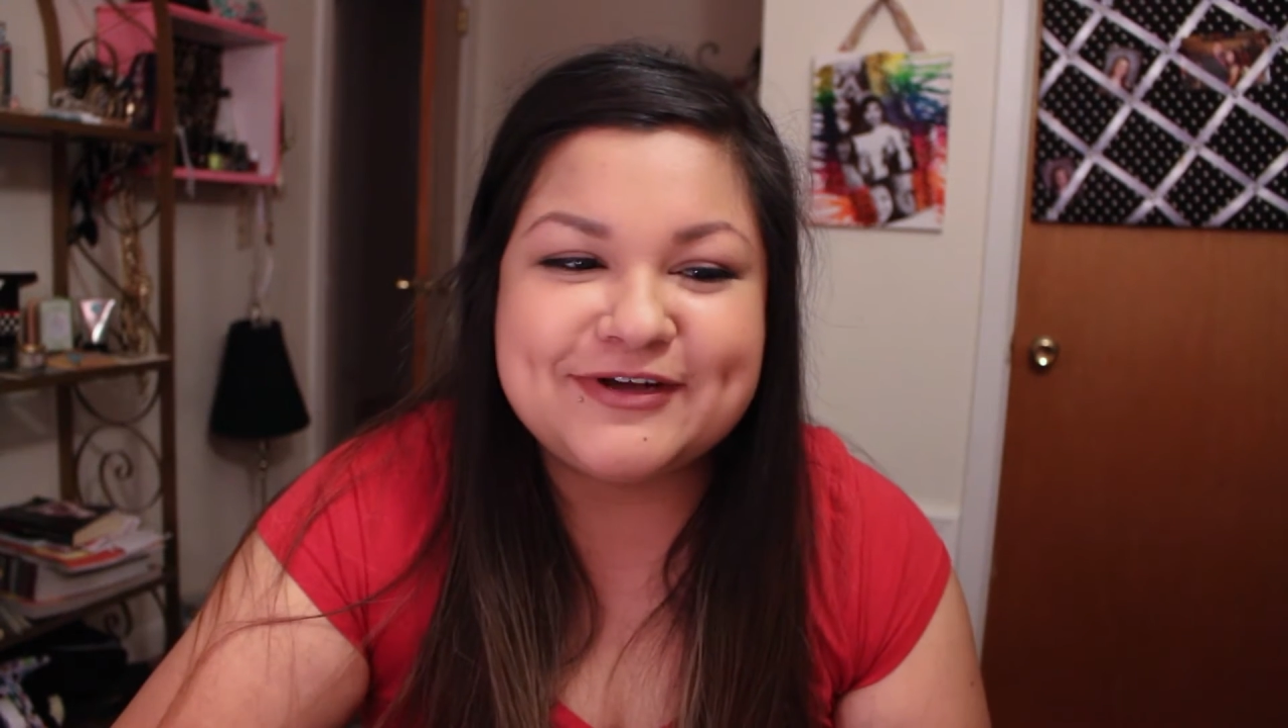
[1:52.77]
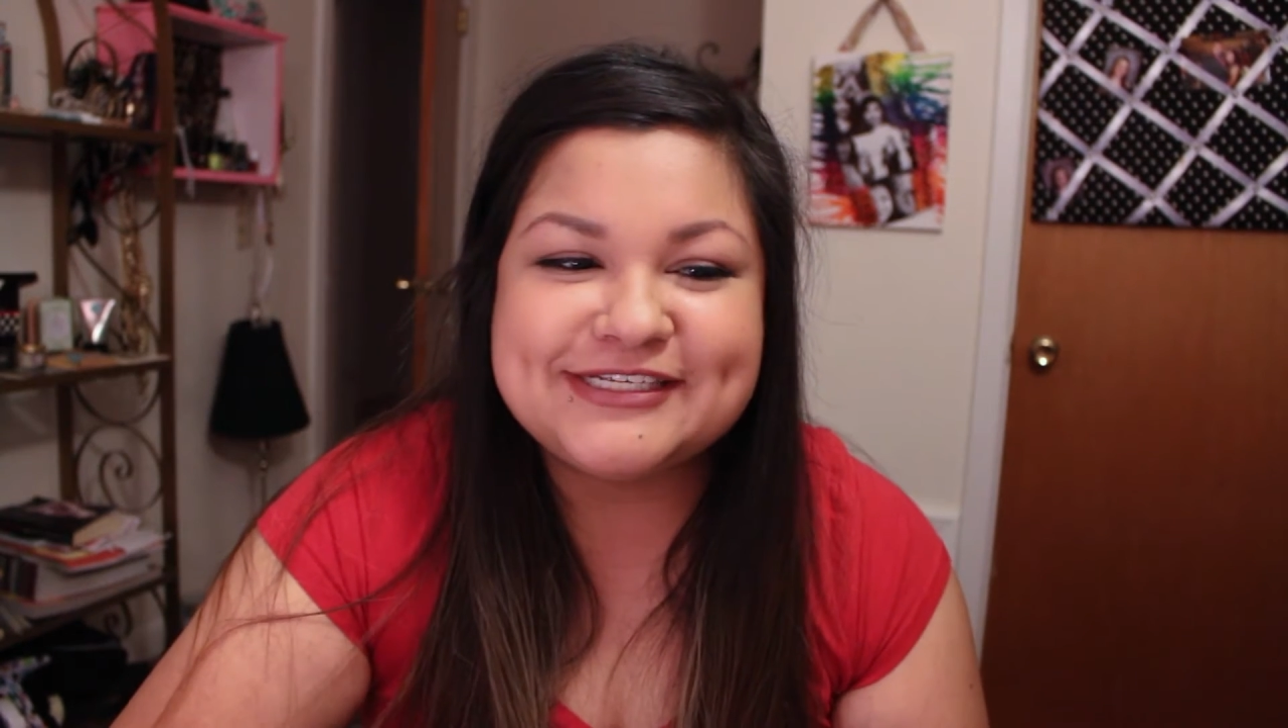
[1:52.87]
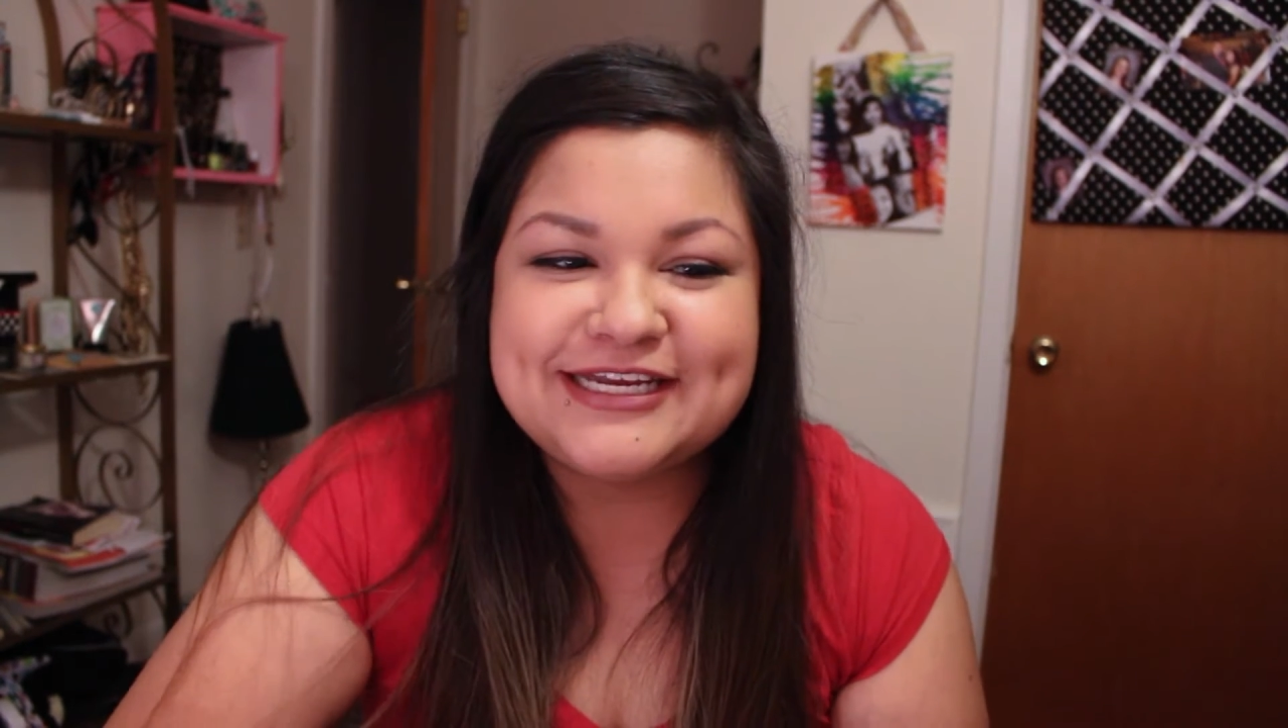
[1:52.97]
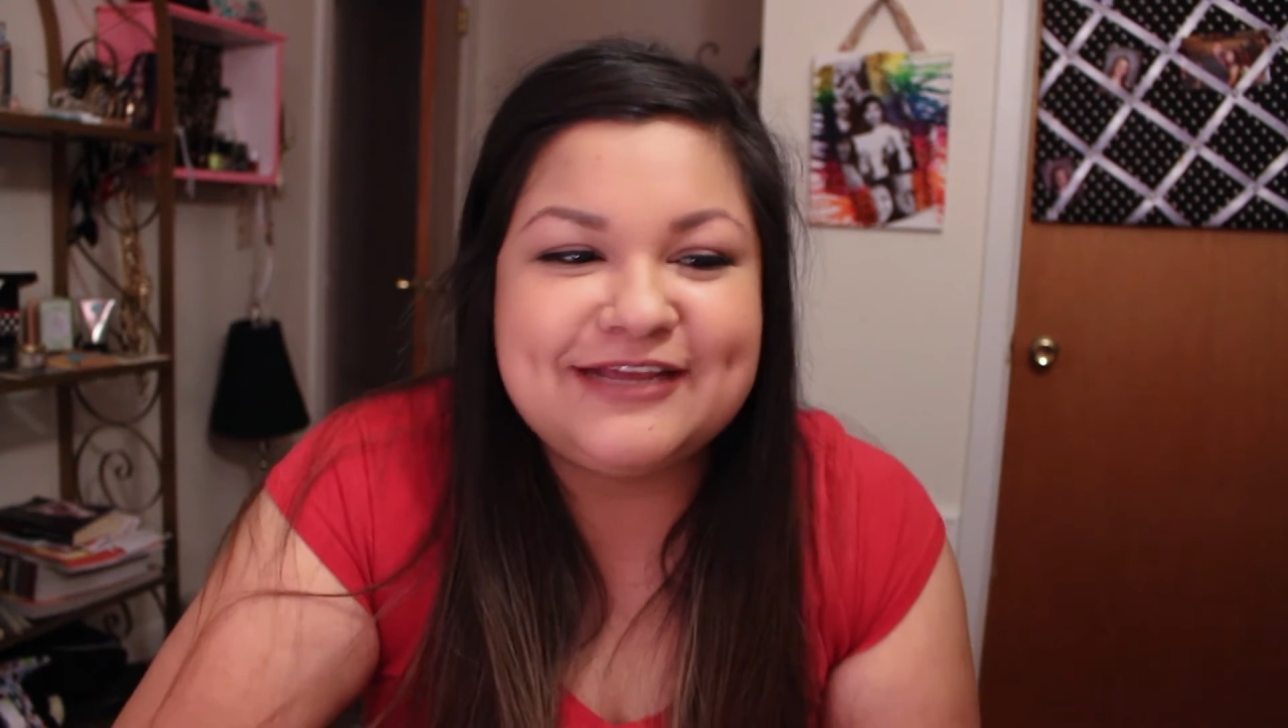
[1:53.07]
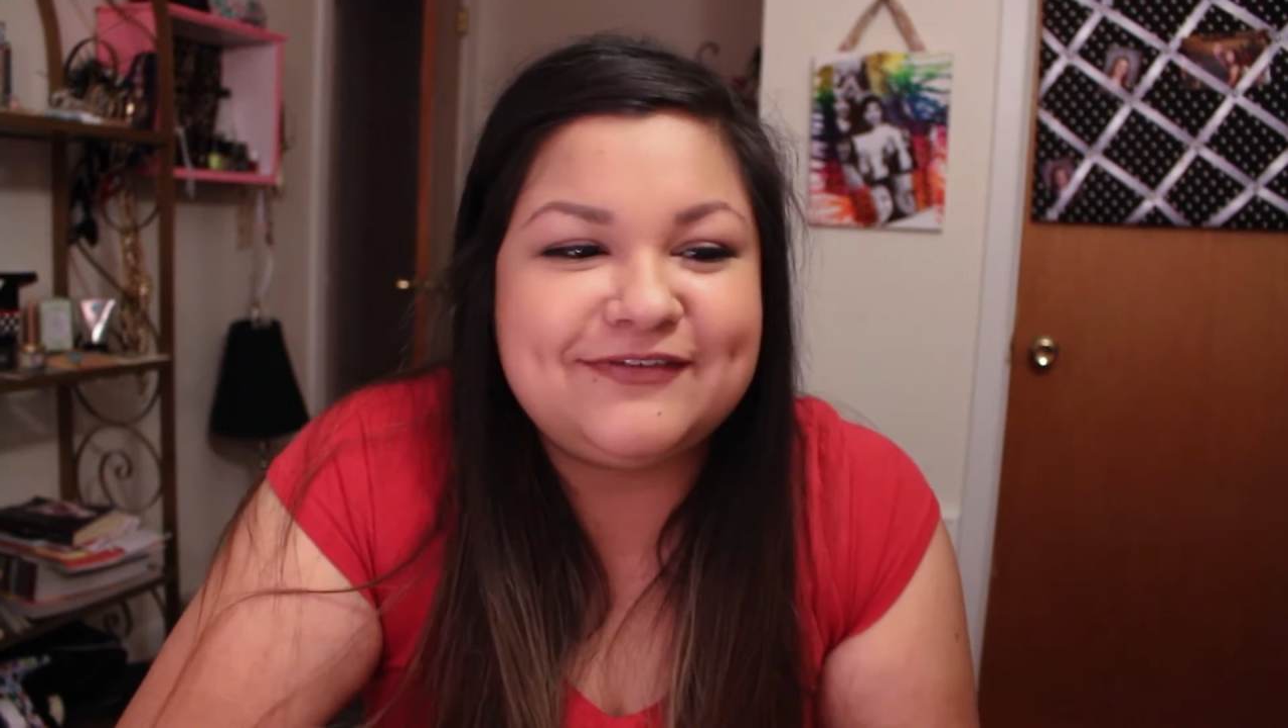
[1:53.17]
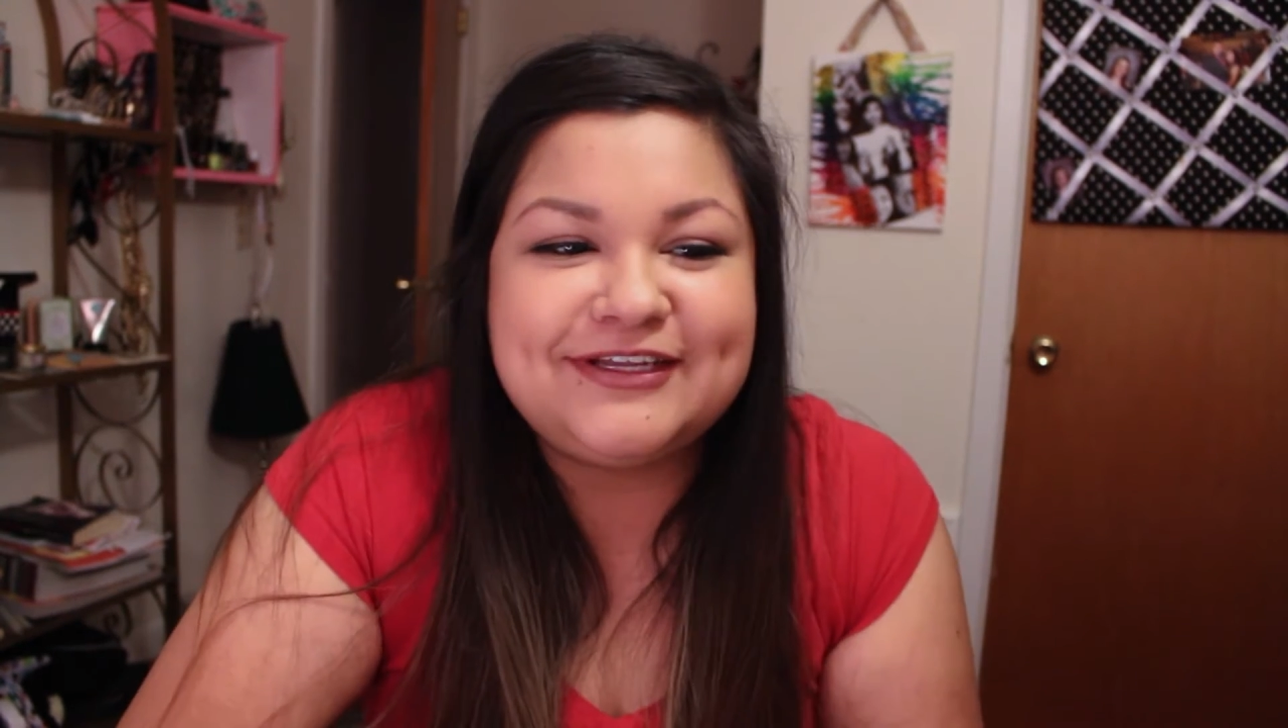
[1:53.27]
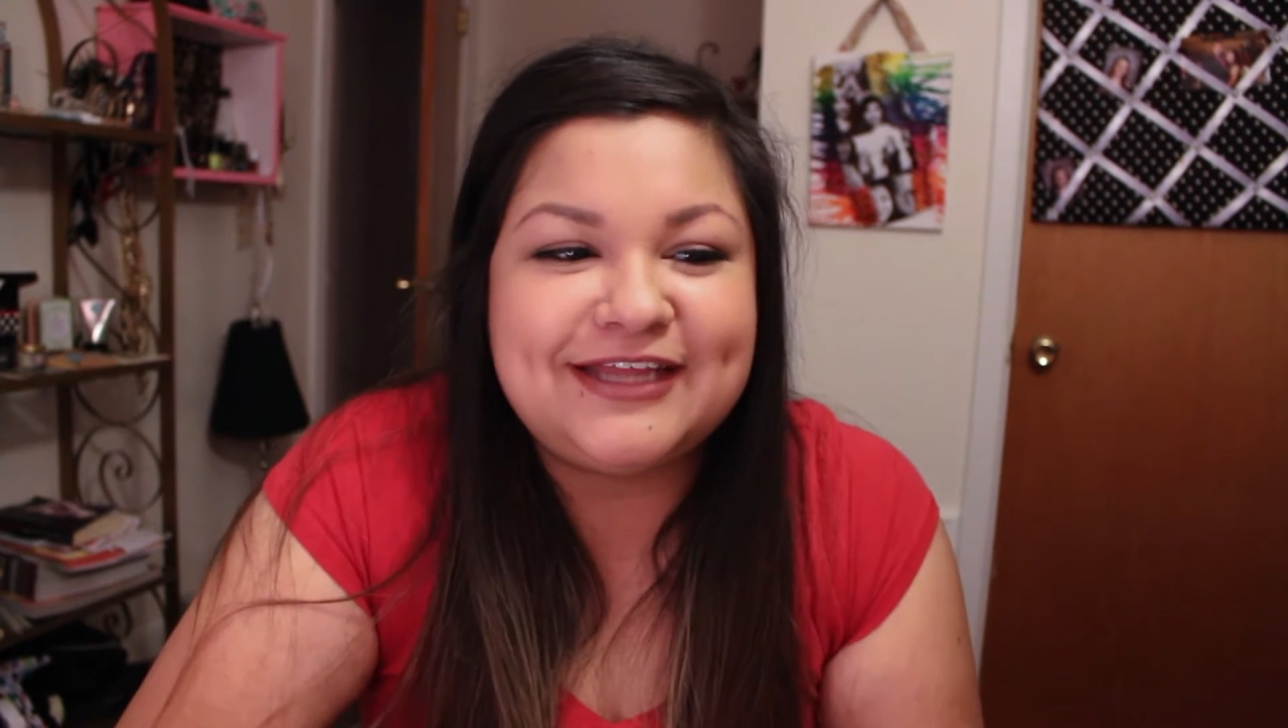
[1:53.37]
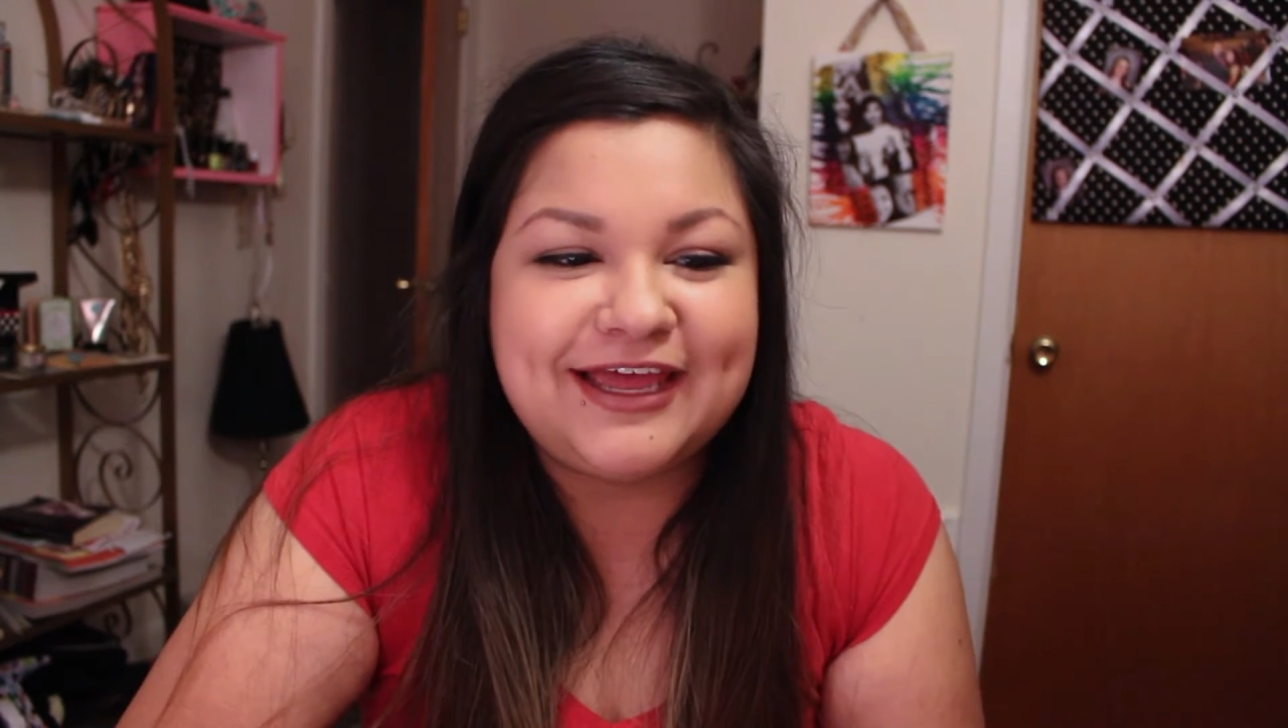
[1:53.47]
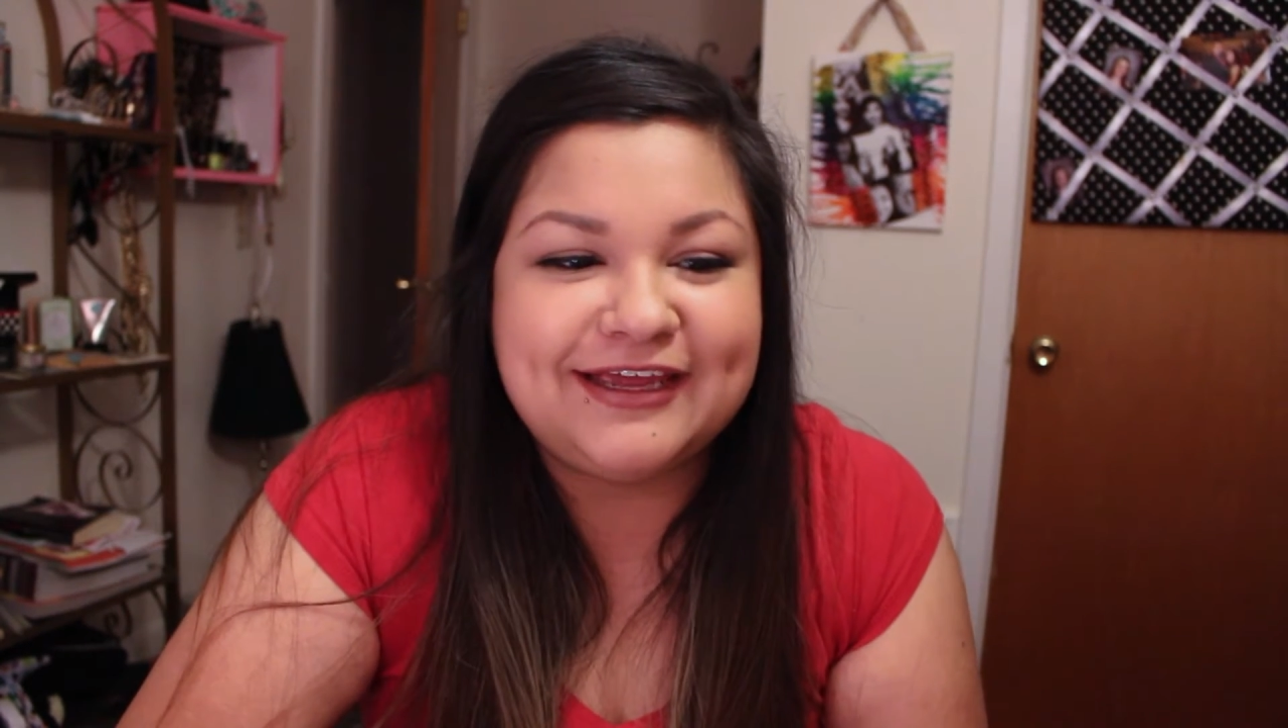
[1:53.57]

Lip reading: wasn't even